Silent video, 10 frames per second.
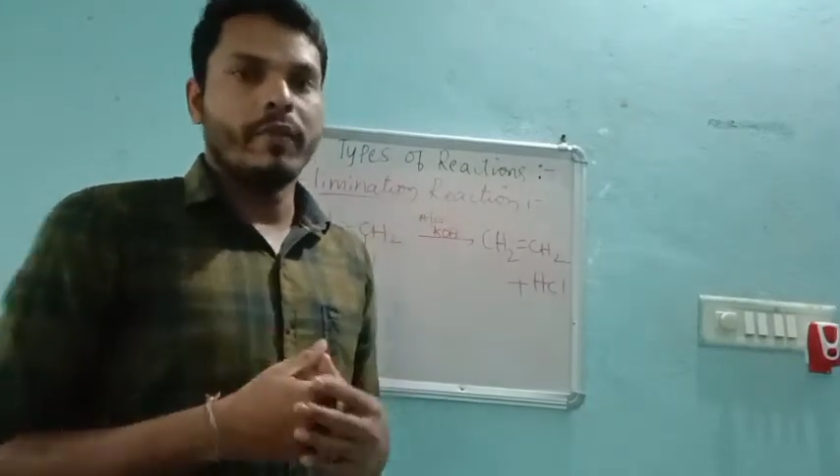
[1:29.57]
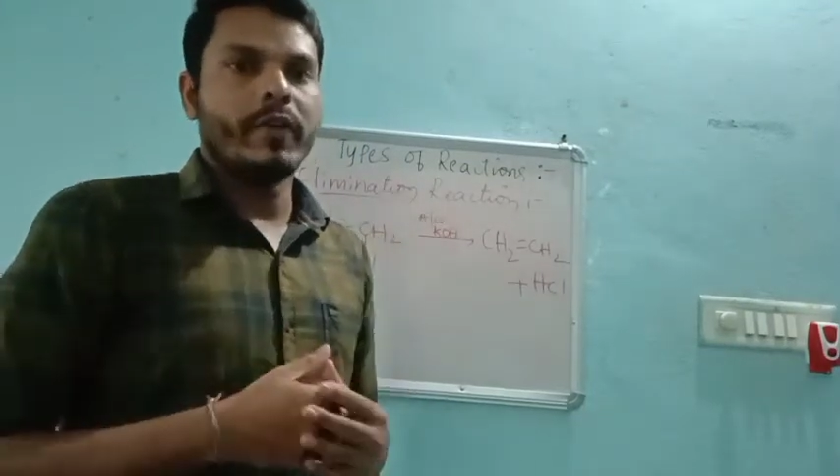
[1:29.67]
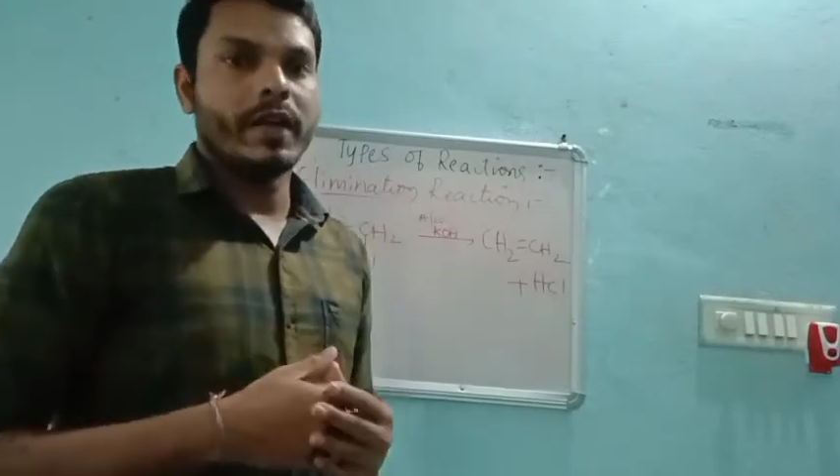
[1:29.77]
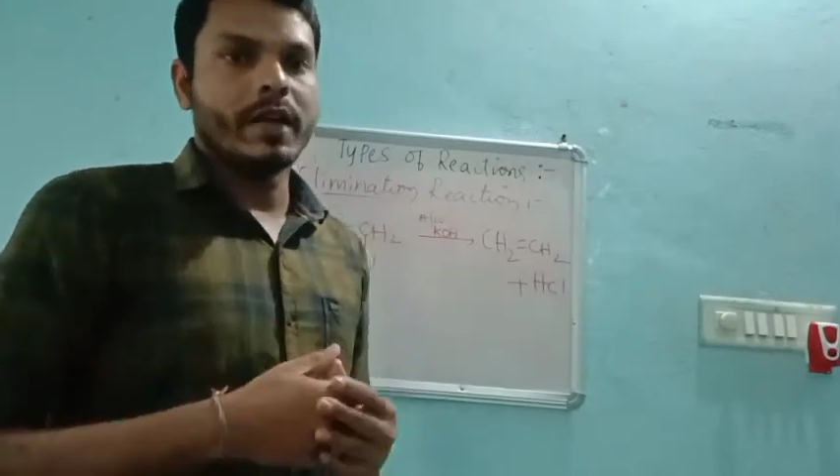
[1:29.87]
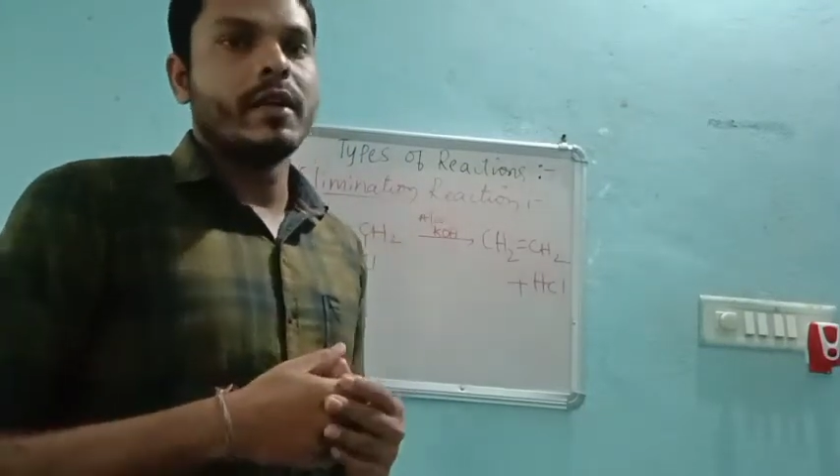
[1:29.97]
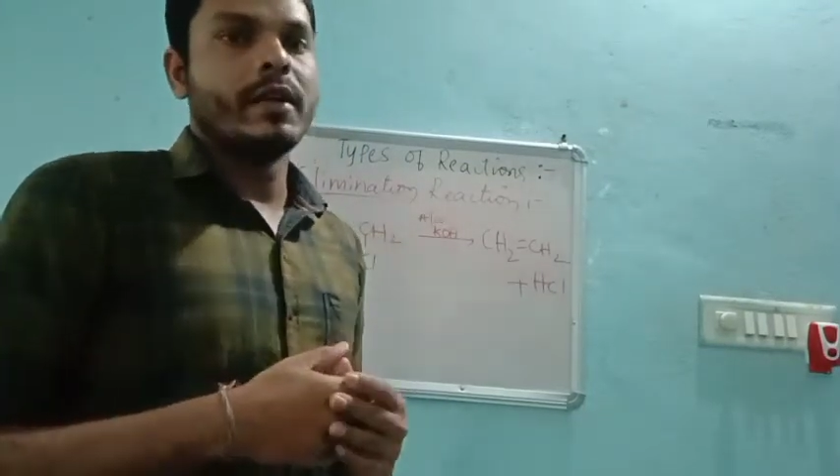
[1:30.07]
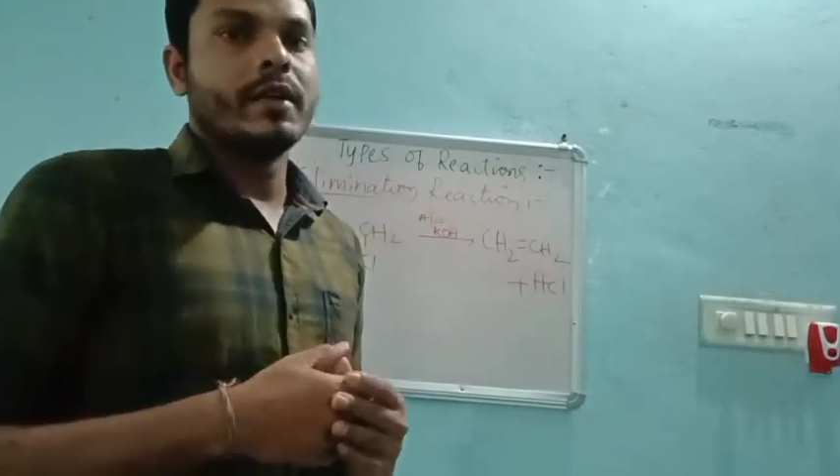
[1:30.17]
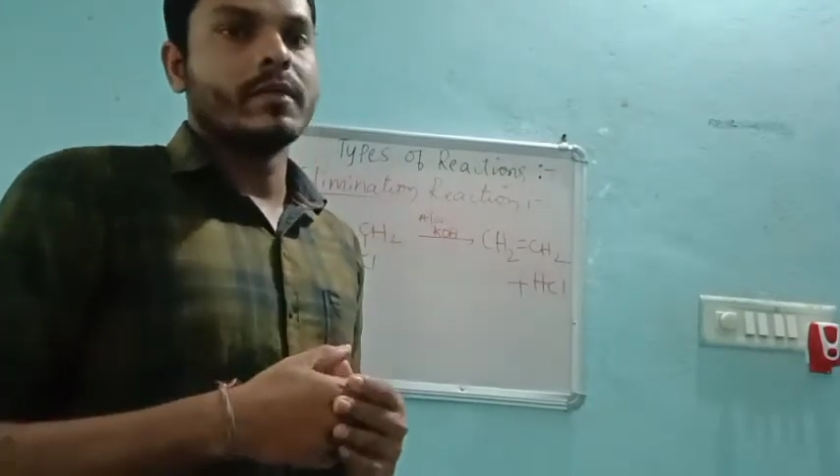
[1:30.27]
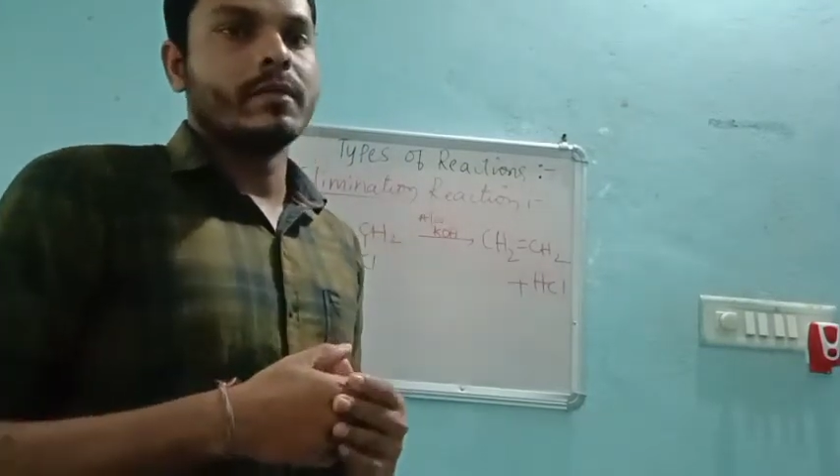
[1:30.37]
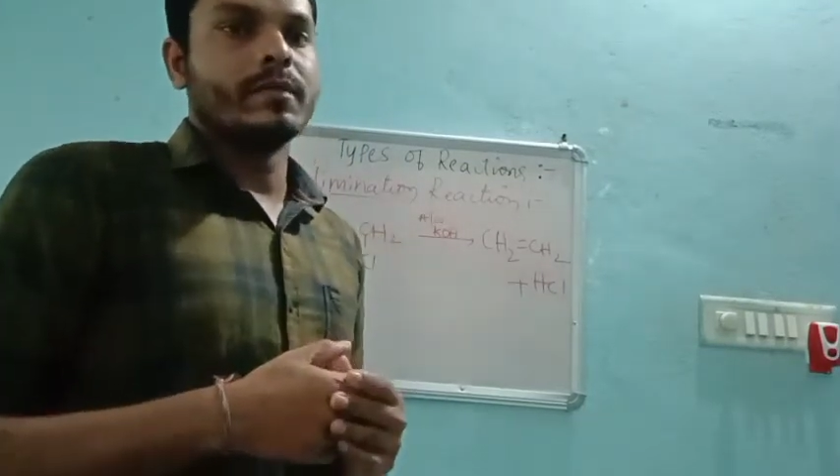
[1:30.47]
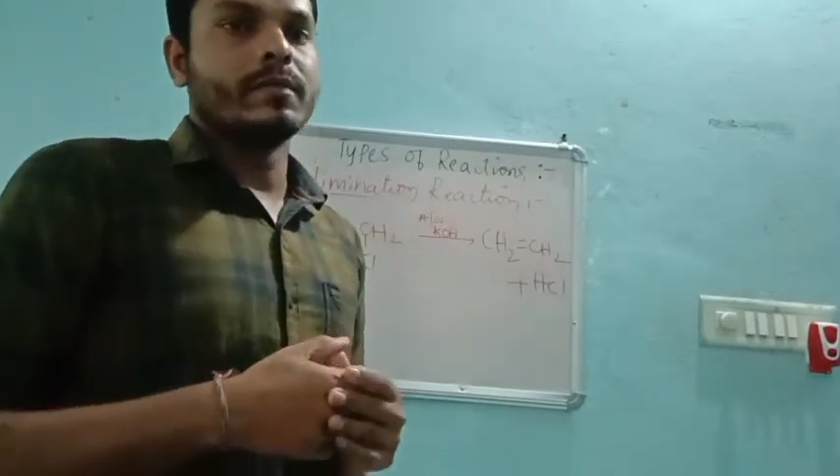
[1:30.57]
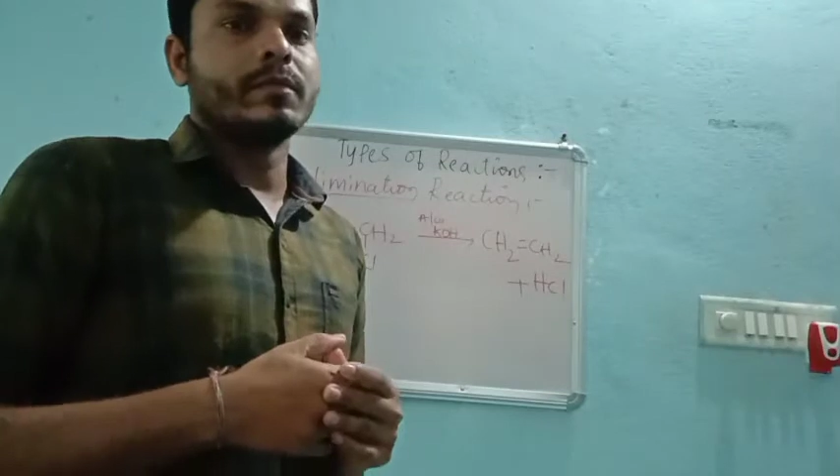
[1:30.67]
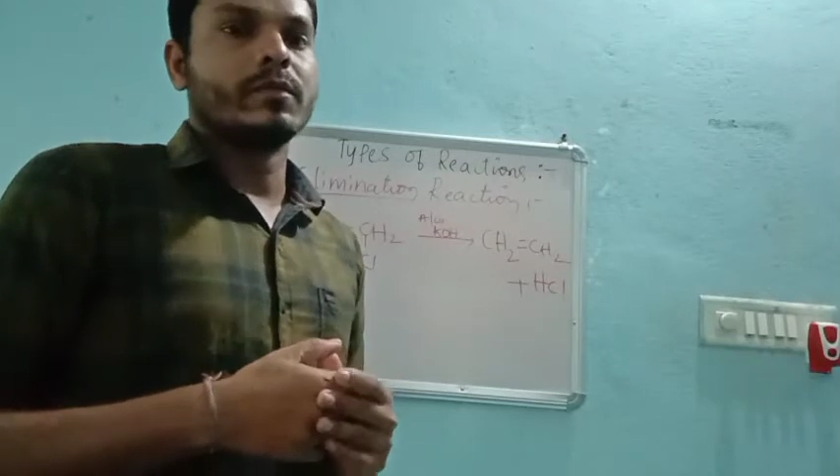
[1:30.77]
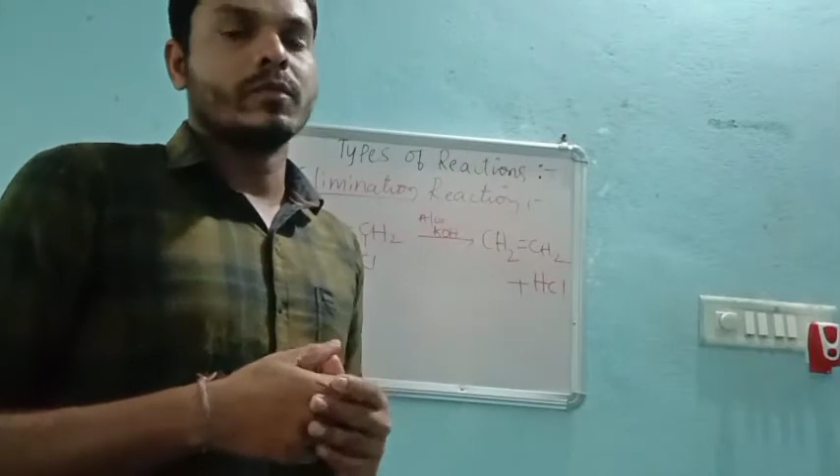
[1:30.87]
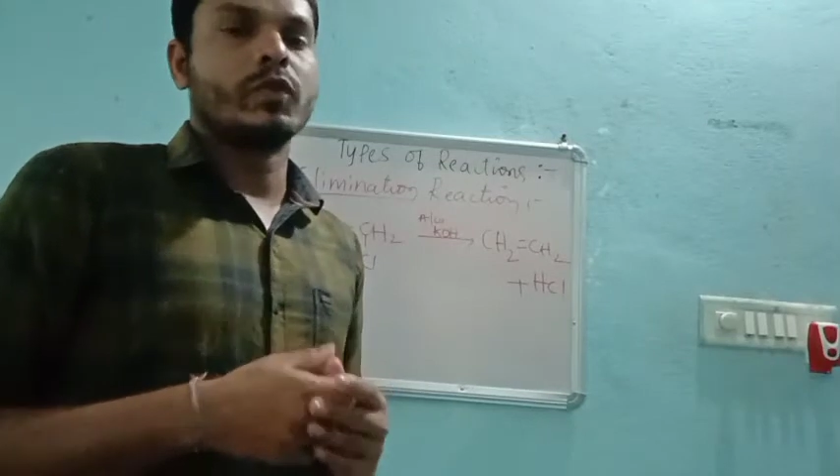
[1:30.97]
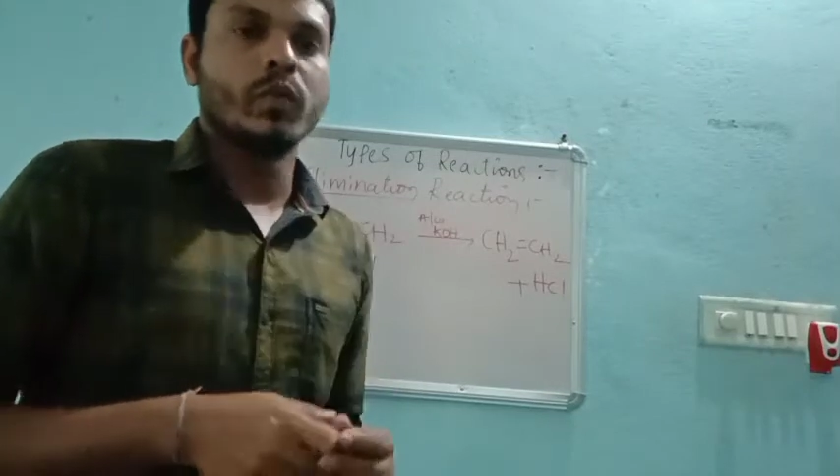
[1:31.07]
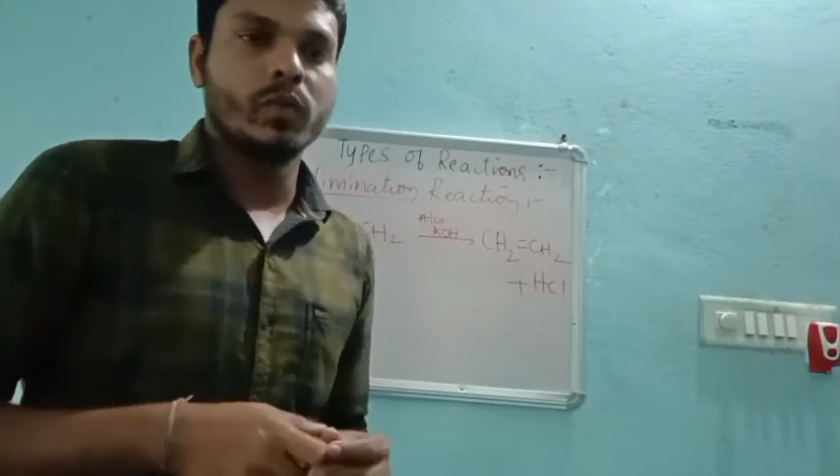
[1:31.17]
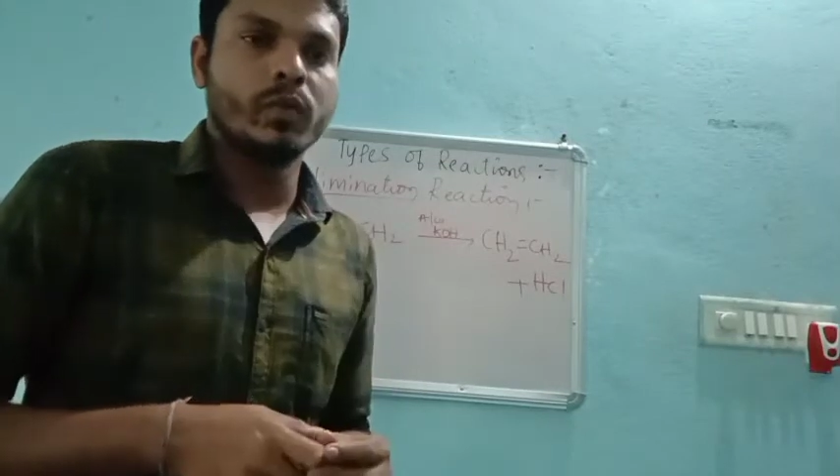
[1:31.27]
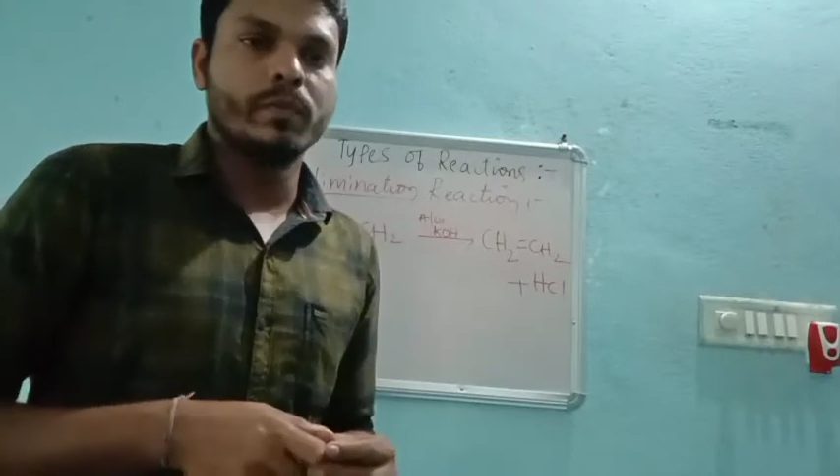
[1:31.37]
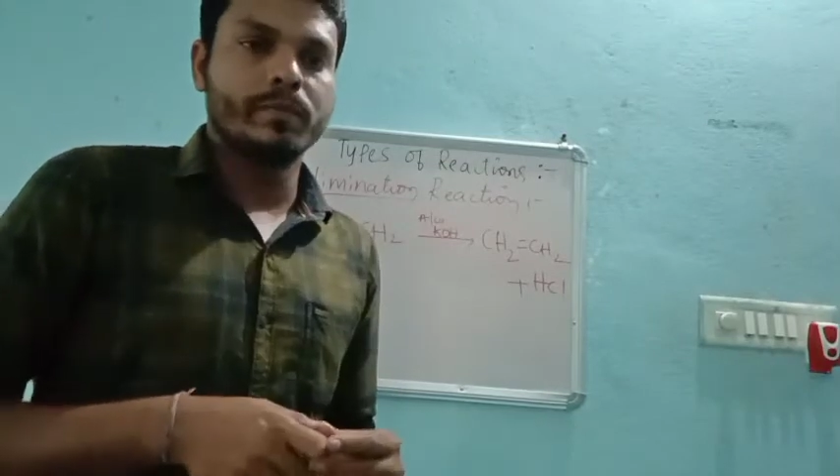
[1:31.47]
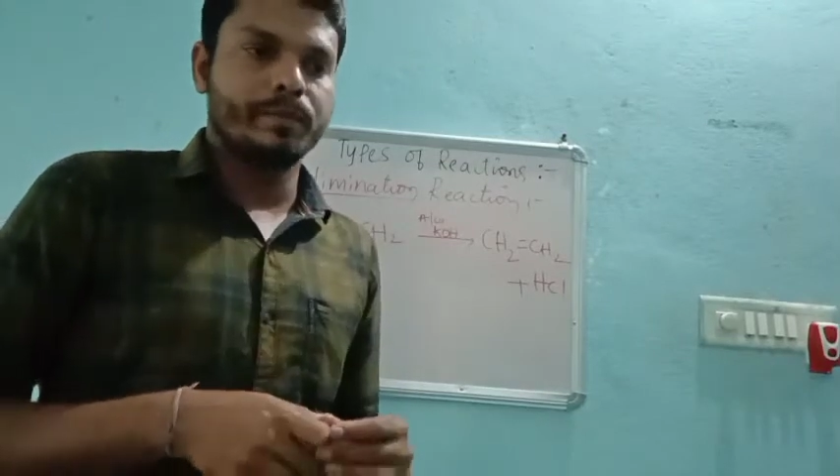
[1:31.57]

difficult to